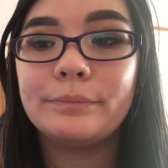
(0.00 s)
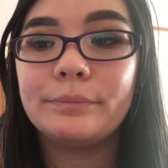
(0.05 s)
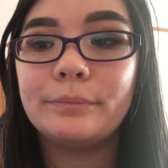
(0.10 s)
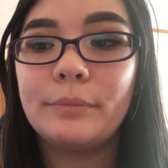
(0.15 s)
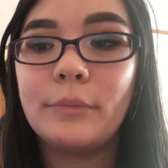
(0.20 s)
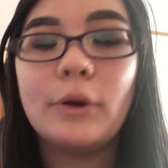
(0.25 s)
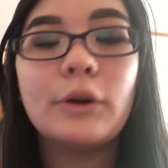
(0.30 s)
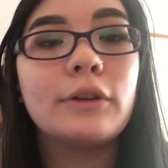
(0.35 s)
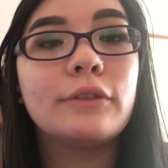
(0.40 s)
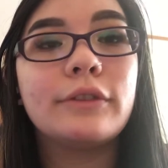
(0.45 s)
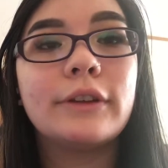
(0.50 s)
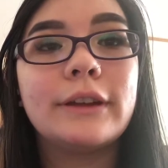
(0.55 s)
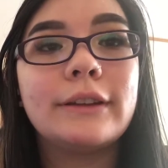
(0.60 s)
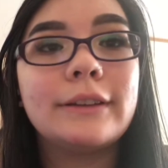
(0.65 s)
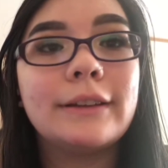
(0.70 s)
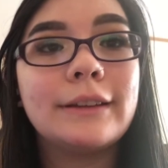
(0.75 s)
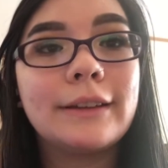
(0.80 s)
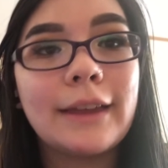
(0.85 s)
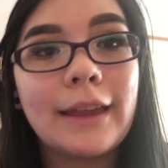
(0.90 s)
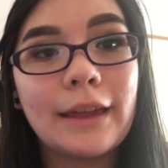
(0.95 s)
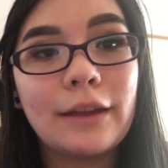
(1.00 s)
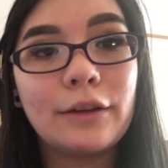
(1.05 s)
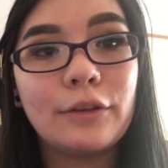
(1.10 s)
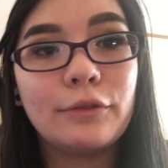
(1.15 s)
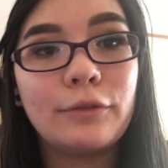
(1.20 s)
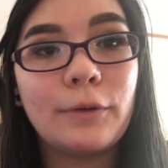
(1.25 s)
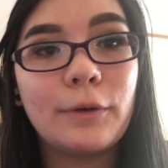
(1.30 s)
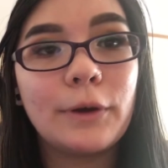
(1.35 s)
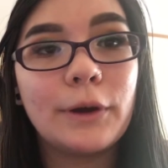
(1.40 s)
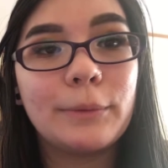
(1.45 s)
more of it in a candle
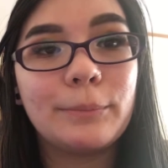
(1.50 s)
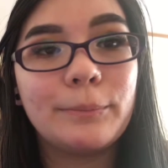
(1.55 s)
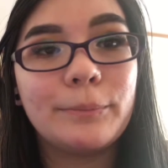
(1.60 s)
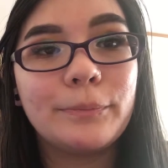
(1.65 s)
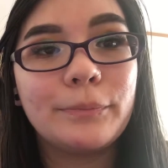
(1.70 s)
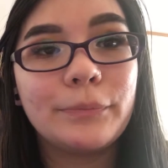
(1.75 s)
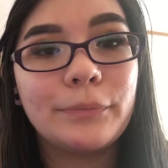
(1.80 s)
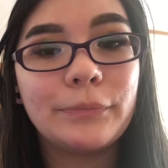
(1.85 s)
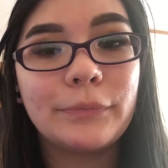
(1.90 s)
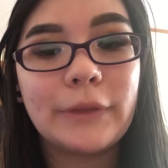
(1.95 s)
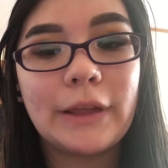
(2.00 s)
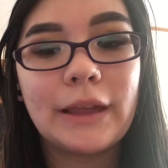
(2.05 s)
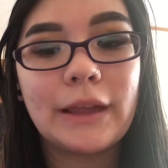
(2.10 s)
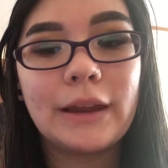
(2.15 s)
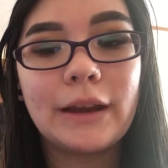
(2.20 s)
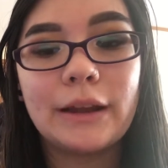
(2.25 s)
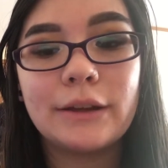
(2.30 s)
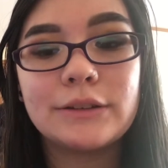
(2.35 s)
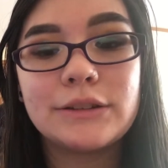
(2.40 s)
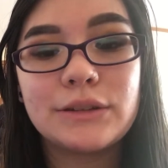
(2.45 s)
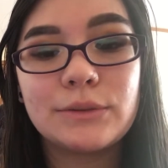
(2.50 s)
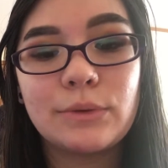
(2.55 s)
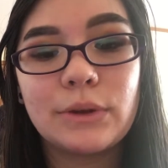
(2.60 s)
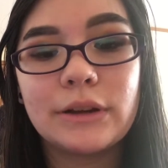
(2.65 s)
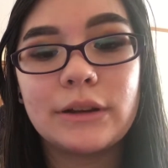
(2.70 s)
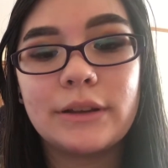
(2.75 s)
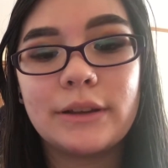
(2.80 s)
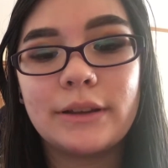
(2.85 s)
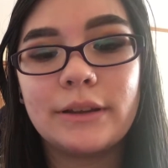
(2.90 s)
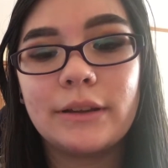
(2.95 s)
form, and I just want
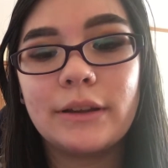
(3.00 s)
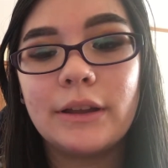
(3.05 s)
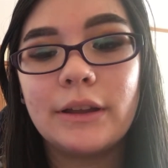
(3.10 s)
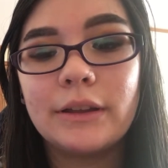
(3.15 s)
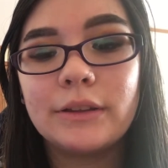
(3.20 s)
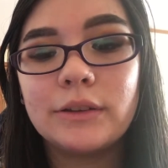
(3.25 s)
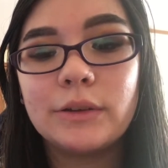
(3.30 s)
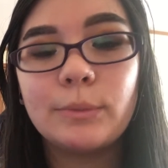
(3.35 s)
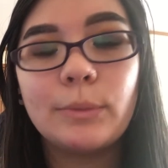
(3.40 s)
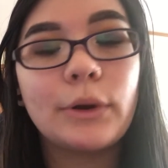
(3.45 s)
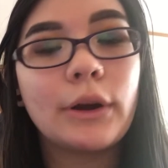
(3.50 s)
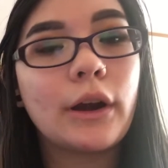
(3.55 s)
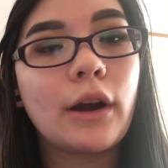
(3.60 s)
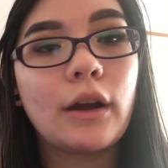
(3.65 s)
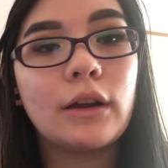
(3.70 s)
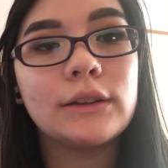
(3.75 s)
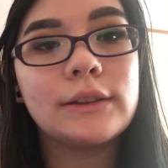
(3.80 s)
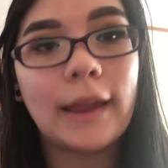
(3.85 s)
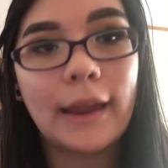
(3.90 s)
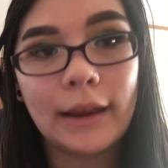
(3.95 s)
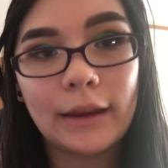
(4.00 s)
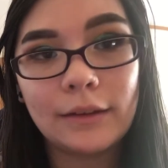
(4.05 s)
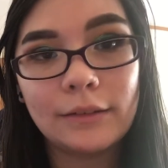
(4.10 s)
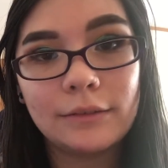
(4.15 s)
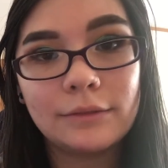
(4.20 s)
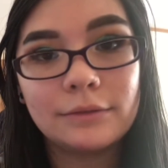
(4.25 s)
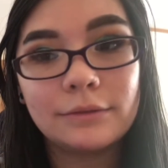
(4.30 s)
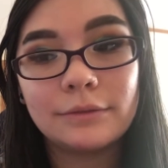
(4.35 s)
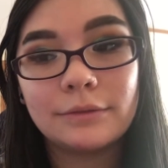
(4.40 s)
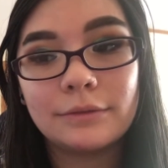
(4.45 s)
it to burn all day
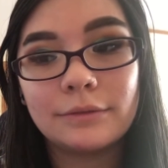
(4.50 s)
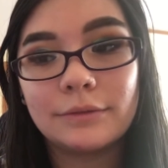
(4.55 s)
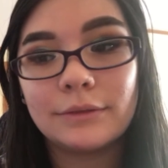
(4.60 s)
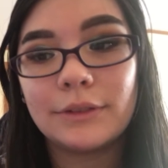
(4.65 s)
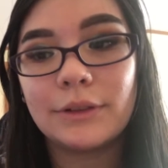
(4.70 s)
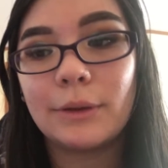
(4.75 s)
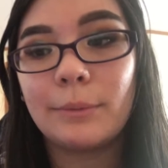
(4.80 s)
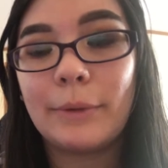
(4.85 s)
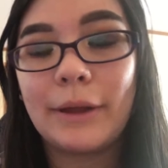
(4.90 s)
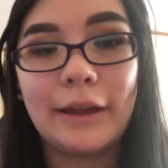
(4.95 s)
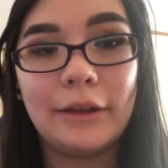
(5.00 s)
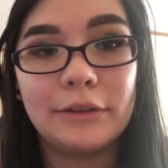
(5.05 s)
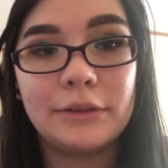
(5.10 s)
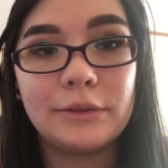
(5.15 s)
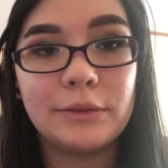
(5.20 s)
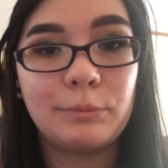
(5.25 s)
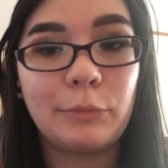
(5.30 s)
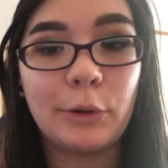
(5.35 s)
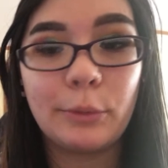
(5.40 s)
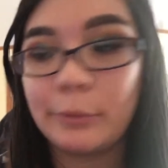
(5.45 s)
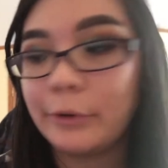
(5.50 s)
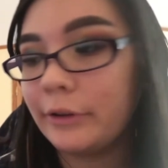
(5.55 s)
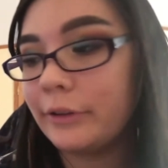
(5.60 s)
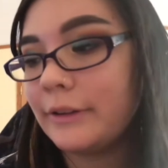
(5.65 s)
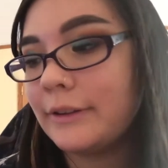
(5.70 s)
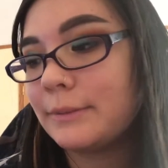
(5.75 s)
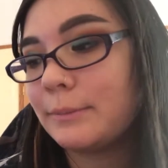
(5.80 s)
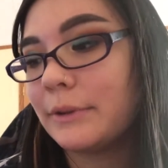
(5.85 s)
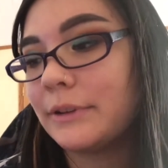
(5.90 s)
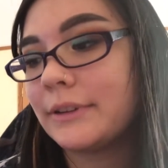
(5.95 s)
so my house
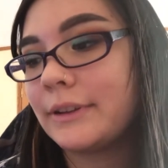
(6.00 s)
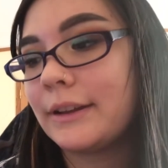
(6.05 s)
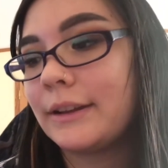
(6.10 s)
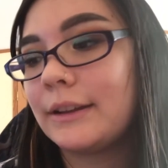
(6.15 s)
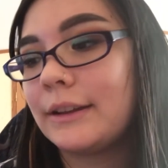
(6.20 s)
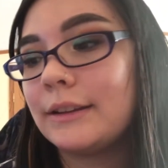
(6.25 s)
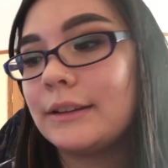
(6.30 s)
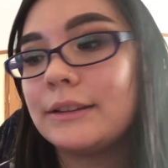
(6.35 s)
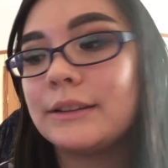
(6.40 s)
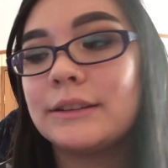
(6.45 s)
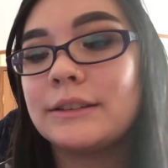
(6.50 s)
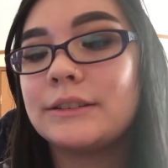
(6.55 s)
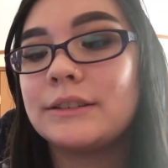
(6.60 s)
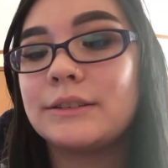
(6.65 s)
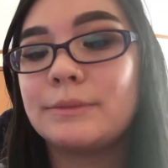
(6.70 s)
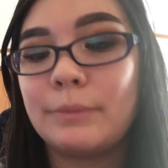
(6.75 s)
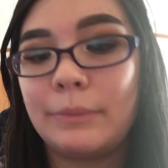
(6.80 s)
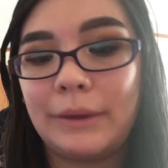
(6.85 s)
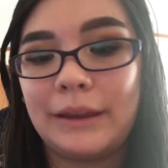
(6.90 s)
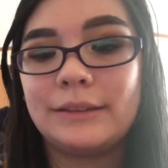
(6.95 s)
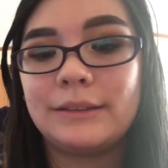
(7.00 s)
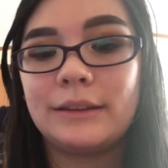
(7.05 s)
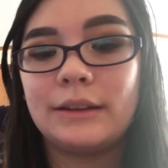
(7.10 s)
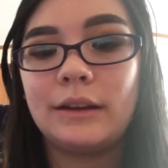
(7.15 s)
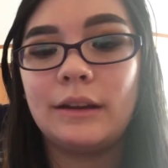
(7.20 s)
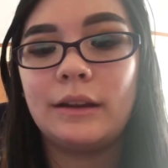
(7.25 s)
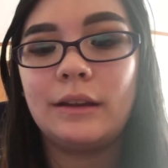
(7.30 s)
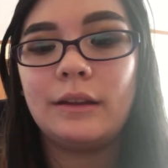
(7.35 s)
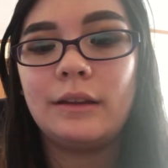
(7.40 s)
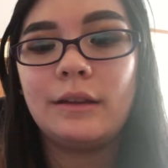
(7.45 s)
permanently smells like it. It's amazing.
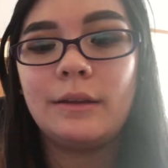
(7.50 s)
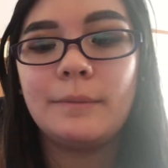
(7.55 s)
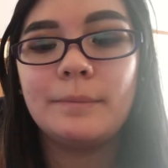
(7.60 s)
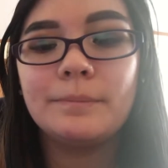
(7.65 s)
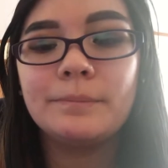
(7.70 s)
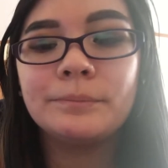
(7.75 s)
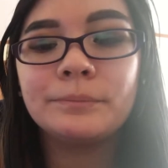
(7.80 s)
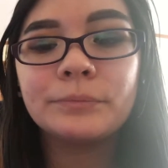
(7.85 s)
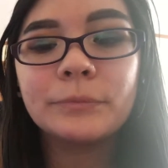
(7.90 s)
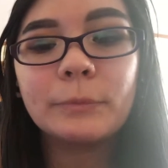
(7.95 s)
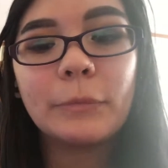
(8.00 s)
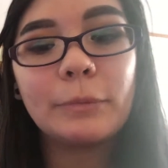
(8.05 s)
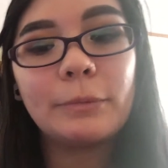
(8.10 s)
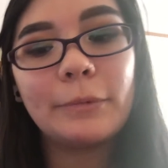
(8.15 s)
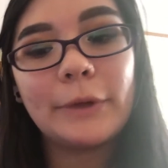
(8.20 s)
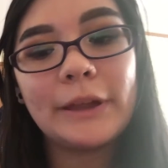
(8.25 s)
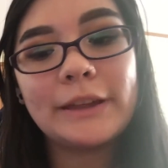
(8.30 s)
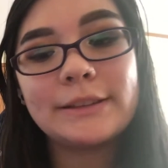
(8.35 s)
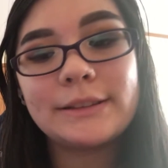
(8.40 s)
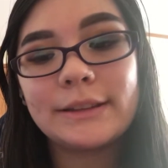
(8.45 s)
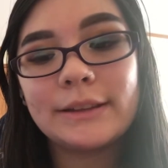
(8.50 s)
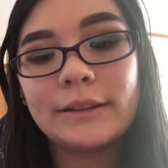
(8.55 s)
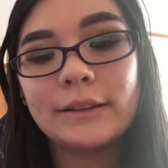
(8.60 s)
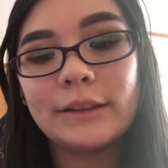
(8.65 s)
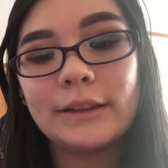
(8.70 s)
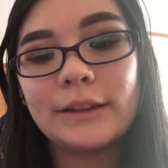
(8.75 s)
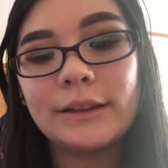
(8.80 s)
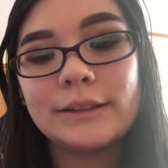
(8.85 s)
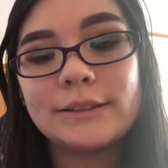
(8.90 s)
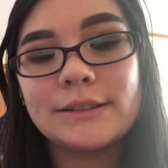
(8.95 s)

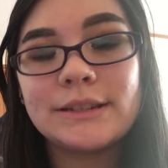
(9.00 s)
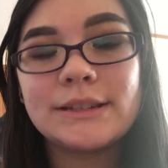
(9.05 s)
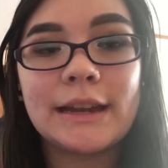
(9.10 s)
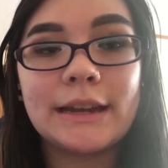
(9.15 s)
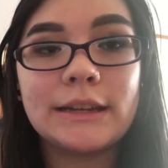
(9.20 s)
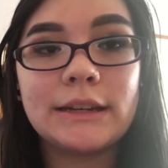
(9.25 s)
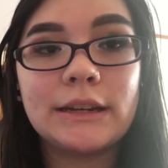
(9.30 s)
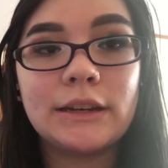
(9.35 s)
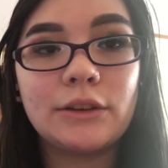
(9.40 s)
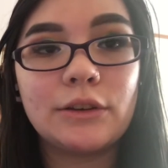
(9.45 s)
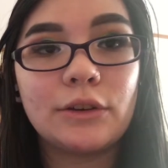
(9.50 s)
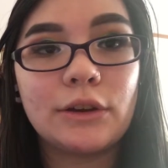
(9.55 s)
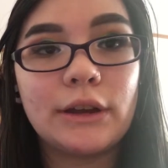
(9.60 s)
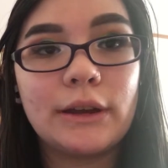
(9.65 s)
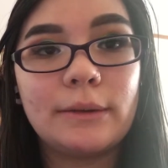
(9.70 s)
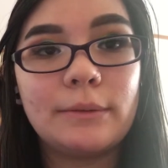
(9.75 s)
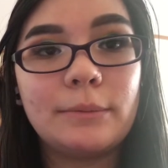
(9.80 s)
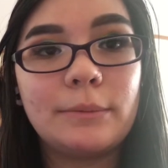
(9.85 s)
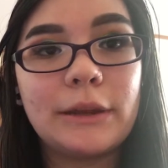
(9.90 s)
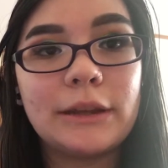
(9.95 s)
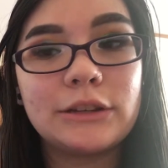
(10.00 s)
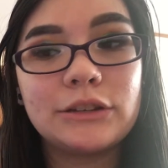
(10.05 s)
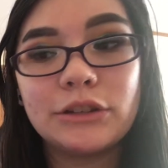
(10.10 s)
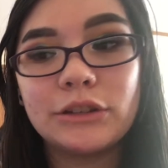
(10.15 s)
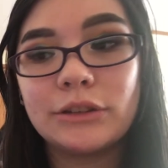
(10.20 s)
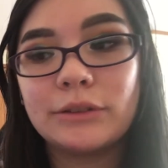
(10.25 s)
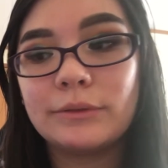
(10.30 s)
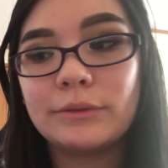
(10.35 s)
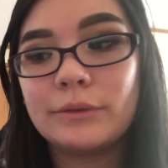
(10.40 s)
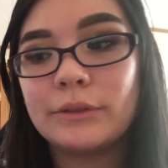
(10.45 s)
Basically, it's a tightening cream, makes
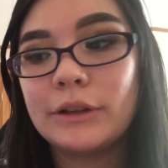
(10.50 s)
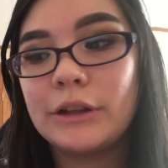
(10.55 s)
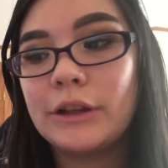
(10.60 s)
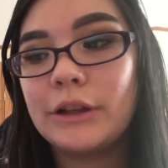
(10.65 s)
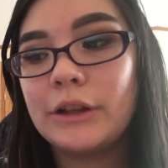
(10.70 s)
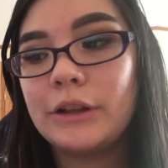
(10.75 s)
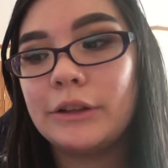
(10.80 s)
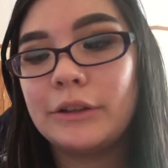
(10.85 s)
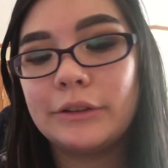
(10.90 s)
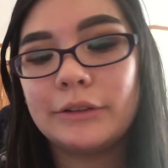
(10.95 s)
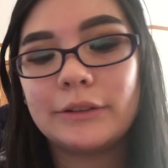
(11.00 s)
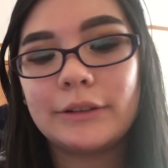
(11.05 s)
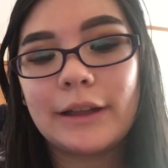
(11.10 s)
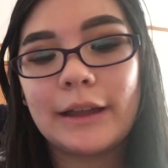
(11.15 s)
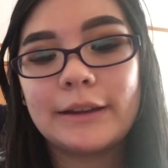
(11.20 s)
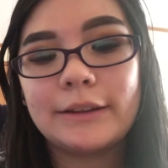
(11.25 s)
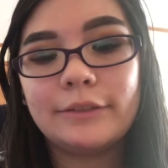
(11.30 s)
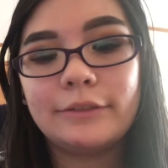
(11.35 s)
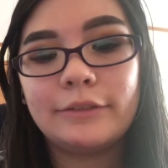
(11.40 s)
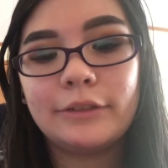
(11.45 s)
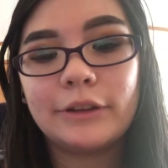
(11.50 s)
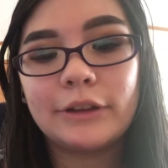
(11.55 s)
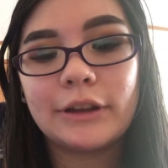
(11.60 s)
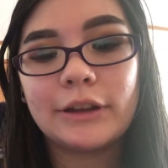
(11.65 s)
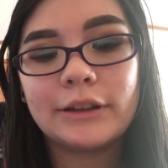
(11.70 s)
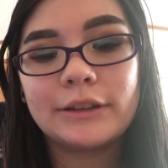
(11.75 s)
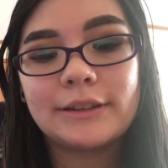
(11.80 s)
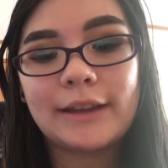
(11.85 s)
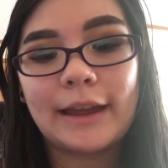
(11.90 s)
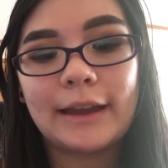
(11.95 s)
you kind of look
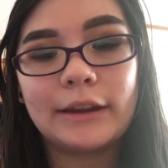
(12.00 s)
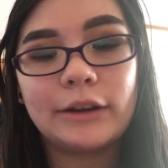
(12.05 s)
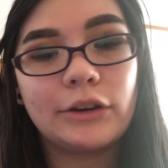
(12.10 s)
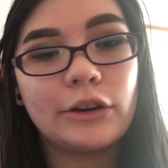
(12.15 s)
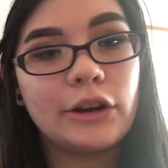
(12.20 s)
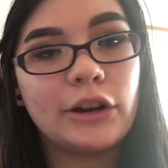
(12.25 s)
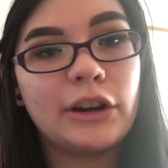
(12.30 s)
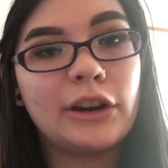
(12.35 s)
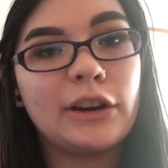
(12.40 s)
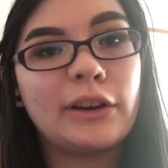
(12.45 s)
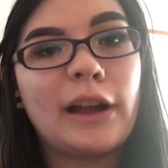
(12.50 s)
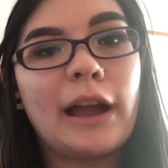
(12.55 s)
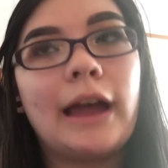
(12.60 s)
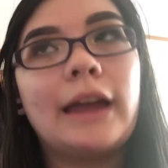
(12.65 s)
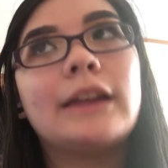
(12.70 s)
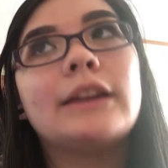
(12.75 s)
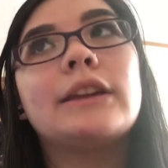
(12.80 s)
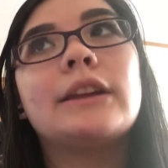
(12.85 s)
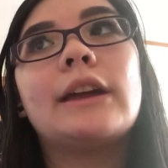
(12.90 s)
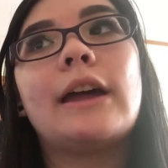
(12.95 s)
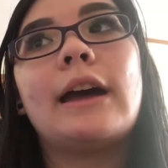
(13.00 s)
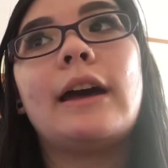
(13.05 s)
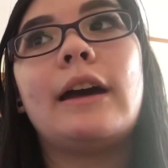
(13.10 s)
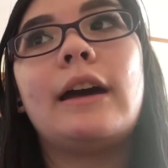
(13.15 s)
tighter. I